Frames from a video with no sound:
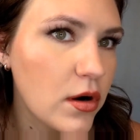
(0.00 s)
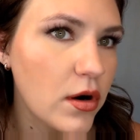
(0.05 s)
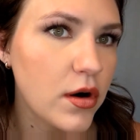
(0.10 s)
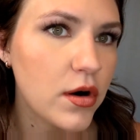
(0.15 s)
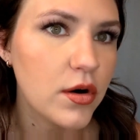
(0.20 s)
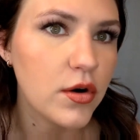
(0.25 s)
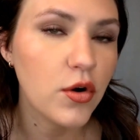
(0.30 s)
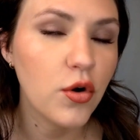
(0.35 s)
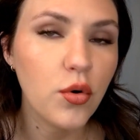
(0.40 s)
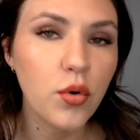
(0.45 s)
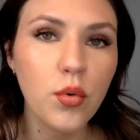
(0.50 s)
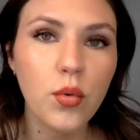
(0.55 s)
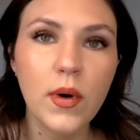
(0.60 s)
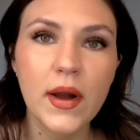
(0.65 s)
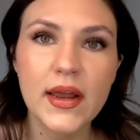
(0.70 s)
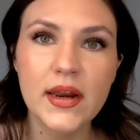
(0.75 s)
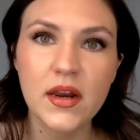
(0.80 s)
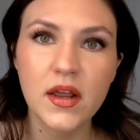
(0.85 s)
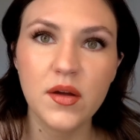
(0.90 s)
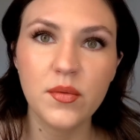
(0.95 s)
are
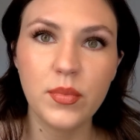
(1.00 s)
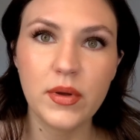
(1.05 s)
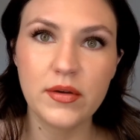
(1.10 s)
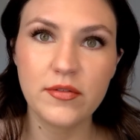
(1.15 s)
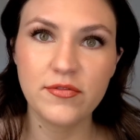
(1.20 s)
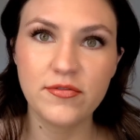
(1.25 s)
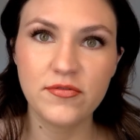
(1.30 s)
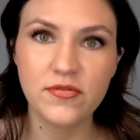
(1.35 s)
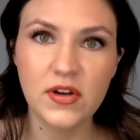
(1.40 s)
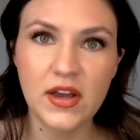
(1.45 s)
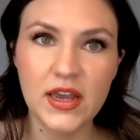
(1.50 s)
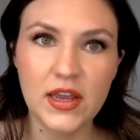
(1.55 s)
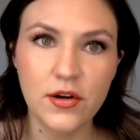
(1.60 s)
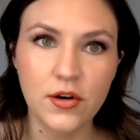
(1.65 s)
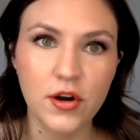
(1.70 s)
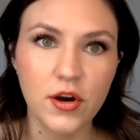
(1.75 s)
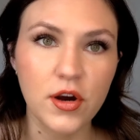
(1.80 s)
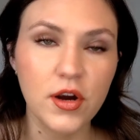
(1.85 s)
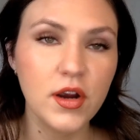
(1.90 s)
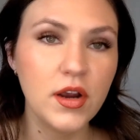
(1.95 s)
quite a bit
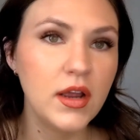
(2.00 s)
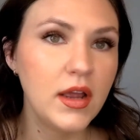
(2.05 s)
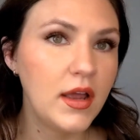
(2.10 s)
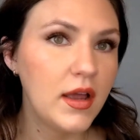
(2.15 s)
finer.